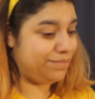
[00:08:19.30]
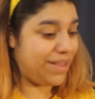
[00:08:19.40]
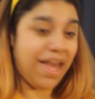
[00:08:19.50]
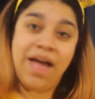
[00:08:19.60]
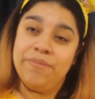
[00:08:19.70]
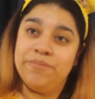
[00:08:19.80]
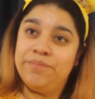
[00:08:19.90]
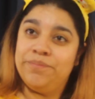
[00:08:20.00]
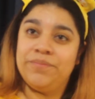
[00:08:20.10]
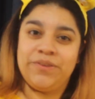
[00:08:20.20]
Yeah.
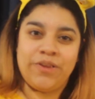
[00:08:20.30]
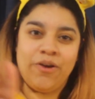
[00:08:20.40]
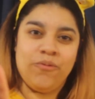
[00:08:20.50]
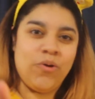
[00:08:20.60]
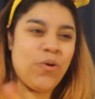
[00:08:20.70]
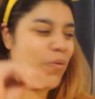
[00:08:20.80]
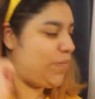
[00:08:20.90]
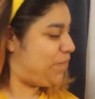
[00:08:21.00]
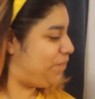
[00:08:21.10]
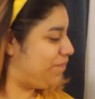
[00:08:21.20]
So,
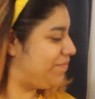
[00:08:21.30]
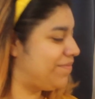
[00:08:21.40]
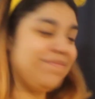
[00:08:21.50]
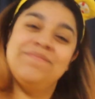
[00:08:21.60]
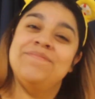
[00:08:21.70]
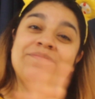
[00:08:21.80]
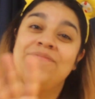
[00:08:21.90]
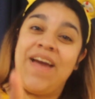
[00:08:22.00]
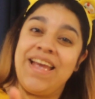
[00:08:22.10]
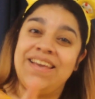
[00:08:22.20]

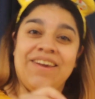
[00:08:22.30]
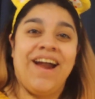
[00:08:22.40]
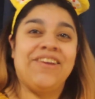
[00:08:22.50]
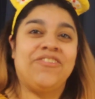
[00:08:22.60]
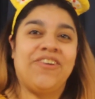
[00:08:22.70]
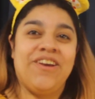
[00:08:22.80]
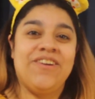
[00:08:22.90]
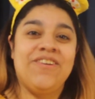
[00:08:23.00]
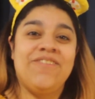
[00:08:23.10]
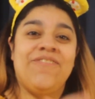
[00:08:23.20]
thank you,
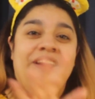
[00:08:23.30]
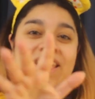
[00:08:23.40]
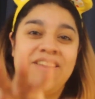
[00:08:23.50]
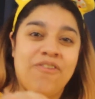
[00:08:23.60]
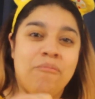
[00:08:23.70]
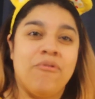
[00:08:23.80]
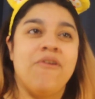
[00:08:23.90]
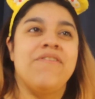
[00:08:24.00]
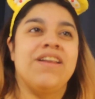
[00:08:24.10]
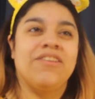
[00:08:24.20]
ASTRO. Thank you for
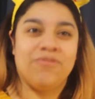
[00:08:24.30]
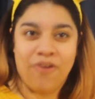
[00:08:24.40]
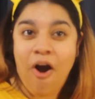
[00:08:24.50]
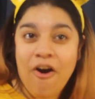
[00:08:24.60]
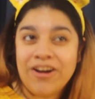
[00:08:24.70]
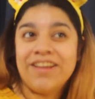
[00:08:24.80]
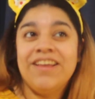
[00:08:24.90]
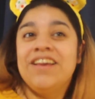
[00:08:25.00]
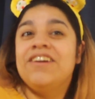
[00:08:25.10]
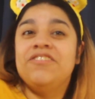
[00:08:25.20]
proving us wrong,
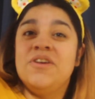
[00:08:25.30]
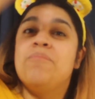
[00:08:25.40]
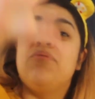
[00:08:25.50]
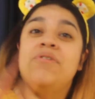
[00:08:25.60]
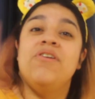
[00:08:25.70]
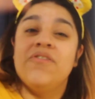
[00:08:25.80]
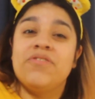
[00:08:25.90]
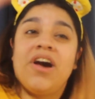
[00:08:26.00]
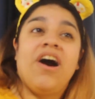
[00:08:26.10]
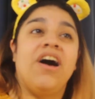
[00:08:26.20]
because you
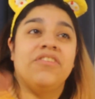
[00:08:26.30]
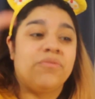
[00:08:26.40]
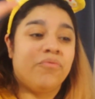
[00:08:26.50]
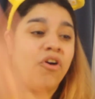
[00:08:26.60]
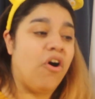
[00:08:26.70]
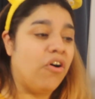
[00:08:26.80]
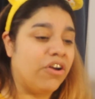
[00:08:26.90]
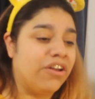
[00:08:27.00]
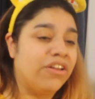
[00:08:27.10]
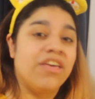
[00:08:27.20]
proved us
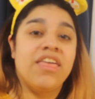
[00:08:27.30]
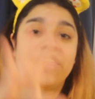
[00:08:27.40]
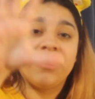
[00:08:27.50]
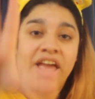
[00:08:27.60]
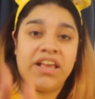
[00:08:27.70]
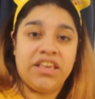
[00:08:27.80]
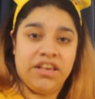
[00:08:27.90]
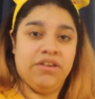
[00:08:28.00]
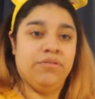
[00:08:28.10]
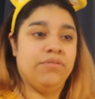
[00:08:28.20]
wrong. Thank
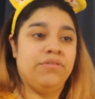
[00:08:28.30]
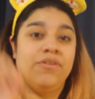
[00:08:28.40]
you.